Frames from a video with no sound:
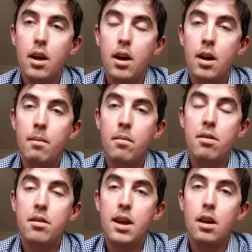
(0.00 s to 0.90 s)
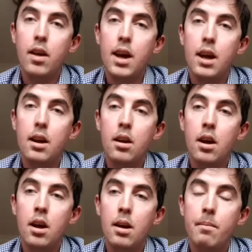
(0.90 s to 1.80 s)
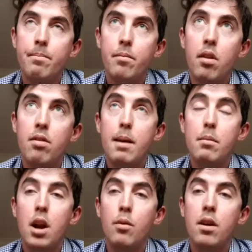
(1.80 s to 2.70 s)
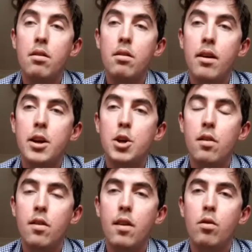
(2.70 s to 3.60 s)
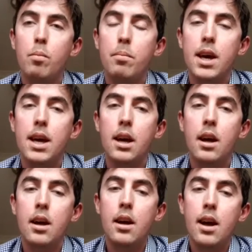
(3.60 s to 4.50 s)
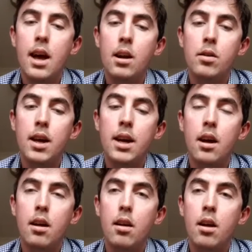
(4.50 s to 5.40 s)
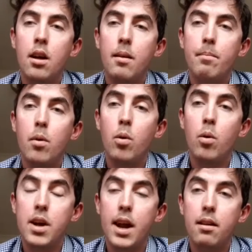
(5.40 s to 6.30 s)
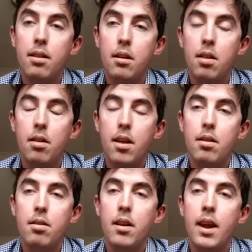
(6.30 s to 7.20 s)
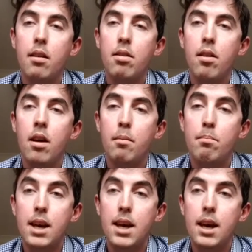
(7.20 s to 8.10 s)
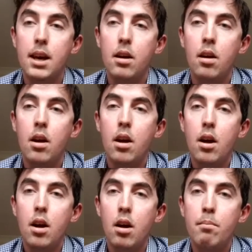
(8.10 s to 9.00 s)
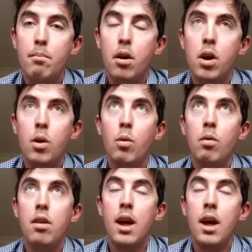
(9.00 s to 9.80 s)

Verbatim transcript: um, still in um, the same kind of research. So this will be in looking at um, organic synthesis, so that's uh, making uh, molecules